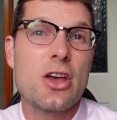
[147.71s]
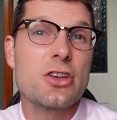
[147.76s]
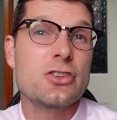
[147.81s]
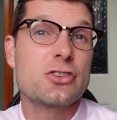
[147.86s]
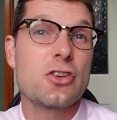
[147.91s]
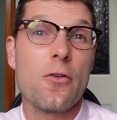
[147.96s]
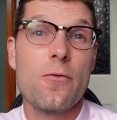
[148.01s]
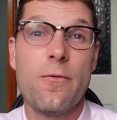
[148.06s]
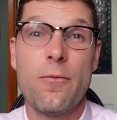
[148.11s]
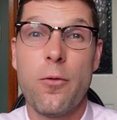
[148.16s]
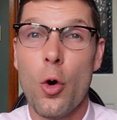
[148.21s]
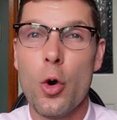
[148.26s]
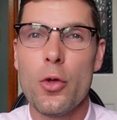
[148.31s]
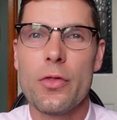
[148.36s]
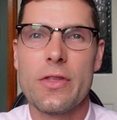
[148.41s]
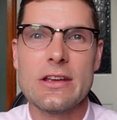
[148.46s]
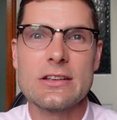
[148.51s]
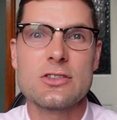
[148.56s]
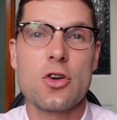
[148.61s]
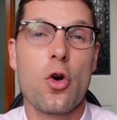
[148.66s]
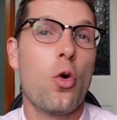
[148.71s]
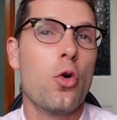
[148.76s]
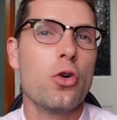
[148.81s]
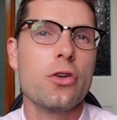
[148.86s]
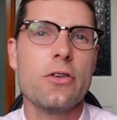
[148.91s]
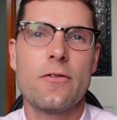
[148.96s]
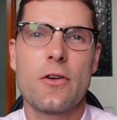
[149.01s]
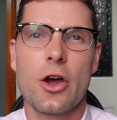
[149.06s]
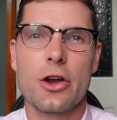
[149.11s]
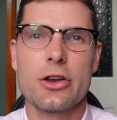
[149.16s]
So for this, all
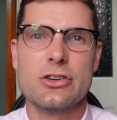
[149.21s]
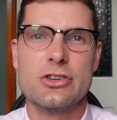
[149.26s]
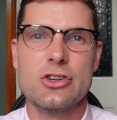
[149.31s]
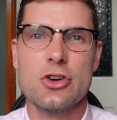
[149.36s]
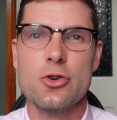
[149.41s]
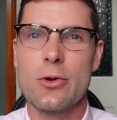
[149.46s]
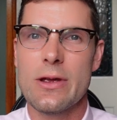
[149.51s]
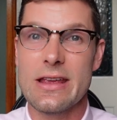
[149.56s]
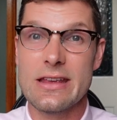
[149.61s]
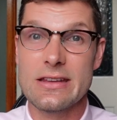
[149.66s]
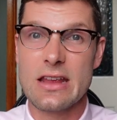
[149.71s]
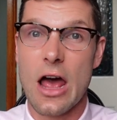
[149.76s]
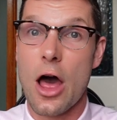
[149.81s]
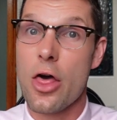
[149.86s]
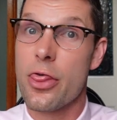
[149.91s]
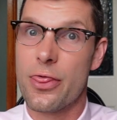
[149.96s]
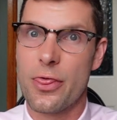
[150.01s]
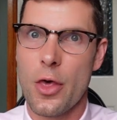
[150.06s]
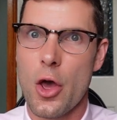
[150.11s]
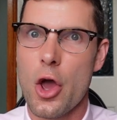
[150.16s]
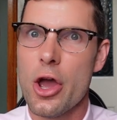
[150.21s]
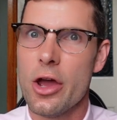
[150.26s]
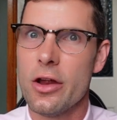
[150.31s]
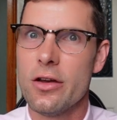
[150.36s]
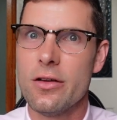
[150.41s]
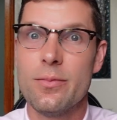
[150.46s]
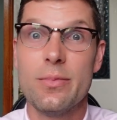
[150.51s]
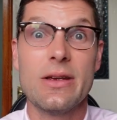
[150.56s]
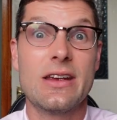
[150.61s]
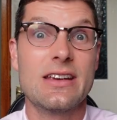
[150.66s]
you've gotta do is a
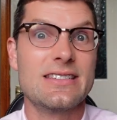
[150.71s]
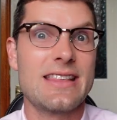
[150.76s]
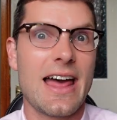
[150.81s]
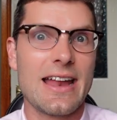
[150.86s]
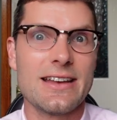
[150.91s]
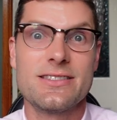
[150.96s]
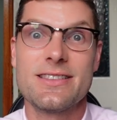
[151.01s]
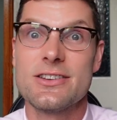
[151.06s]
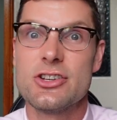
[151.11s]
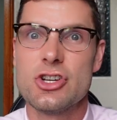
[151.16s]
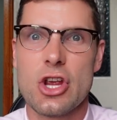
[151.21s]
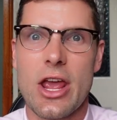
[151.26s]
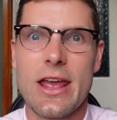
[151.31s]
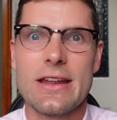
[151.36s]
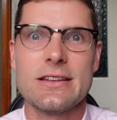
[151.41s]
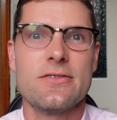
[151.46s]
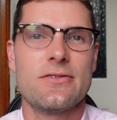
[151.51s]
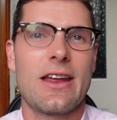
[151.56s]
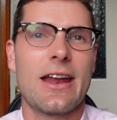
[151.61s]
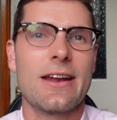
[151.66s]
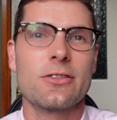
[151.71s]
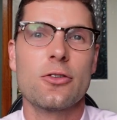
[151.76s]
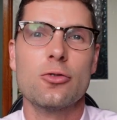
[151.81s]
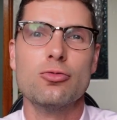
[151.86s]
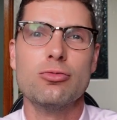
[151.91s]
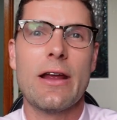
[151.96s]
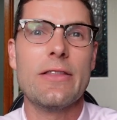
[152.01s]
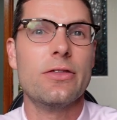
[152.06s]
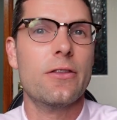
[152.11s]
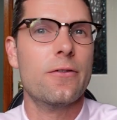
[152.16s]
third, because that's the chance of getting the
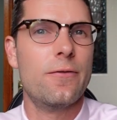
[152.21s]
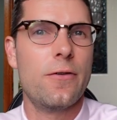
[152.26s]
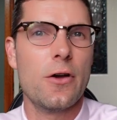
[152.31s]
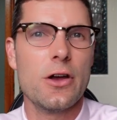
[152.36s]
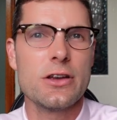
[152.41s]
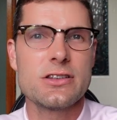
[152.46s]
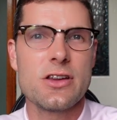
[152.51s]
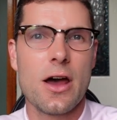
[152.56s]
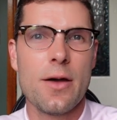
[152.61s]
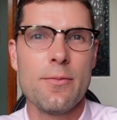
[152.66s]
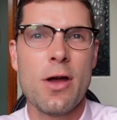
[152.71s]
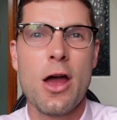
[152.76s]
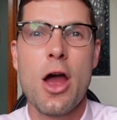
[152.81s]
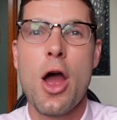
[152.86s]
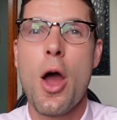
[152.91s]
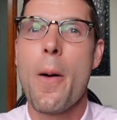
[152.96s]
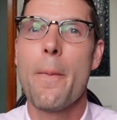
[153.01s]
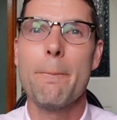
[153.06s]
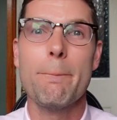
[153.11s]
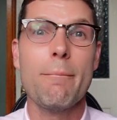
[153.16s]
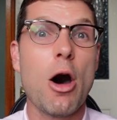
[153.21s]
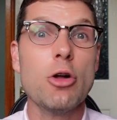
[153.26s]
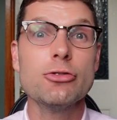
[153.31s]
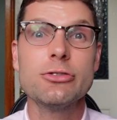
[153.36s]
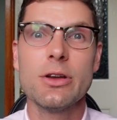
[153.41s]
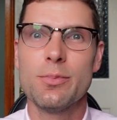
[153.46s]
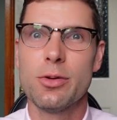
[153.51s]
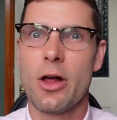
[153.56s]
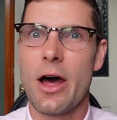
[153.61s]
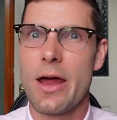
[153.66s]
red the first time,
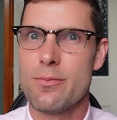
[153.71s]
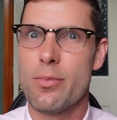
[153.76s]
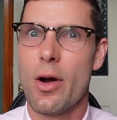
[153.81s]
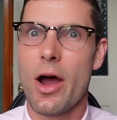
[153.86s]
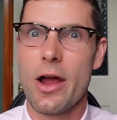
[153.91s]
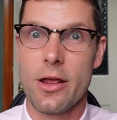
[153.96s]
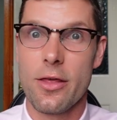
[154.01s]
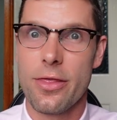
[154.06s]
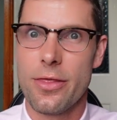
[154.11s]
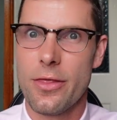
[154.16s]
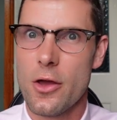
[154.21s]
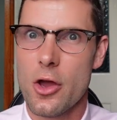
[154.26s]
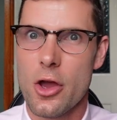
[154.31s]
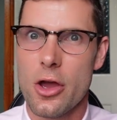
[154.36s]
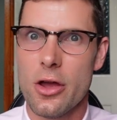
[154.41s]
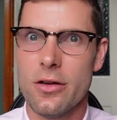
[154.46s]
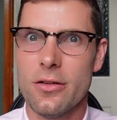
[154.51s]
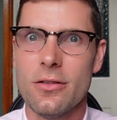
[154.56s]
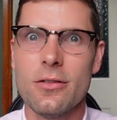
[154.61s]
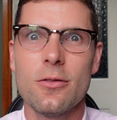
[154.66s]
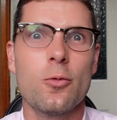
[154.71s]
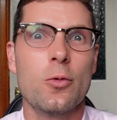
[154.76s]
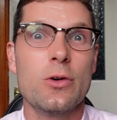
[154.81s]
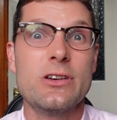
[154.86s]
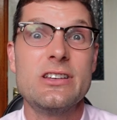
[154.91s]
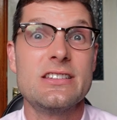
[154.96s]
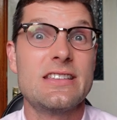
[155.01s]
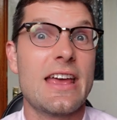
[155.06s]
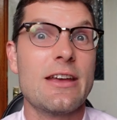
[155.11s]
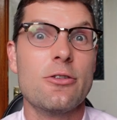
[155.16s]
multiplied by a third,
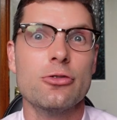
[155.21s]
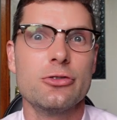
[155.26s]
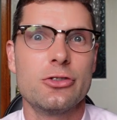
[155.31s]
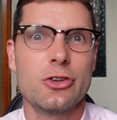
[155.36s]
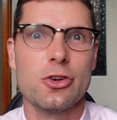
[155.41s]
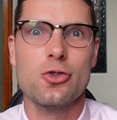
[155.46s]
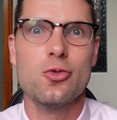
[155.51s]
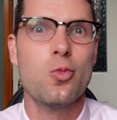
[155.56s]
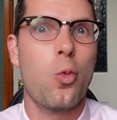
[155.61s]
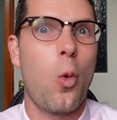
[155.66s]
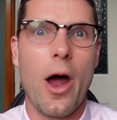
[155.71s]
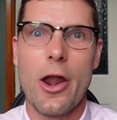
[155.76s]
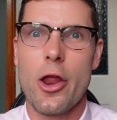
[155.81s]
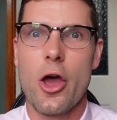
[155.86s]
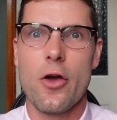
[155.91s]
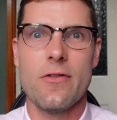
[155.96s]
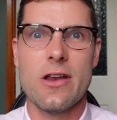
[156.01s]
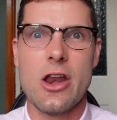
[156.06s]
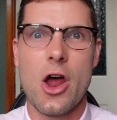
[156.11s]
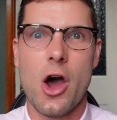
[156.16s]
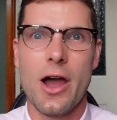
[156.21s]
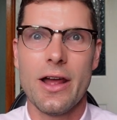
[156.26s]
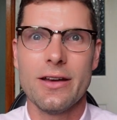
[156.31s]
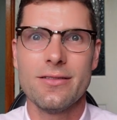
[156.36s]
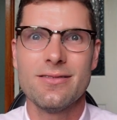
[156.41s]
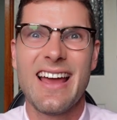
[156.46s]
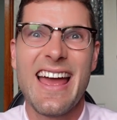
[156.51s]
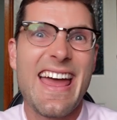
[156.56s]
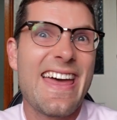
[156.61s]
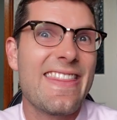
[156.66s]
which is equal to
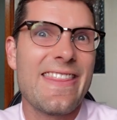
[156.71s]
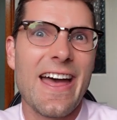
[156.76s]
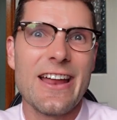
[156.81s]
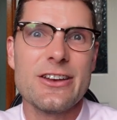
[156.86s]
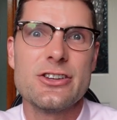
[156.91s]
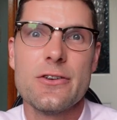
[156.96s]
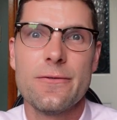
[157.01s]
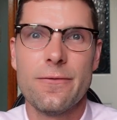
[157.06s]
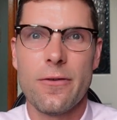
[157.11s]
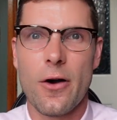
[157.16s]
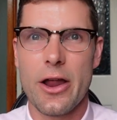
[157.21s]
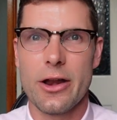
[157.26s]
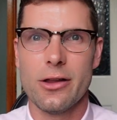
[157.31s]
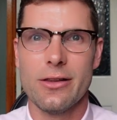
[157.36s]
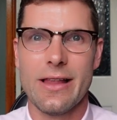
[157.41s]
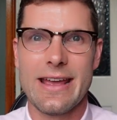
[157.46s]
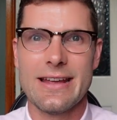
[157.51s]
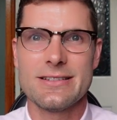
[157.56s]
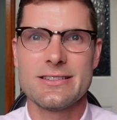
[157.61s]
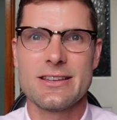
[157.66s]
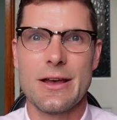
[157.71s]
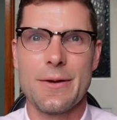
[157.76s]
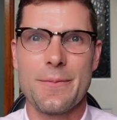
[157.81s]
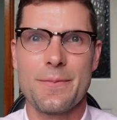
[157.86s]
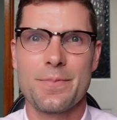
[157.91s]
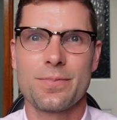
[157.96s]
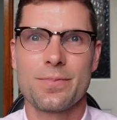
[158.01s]
1/9. That's your final answer.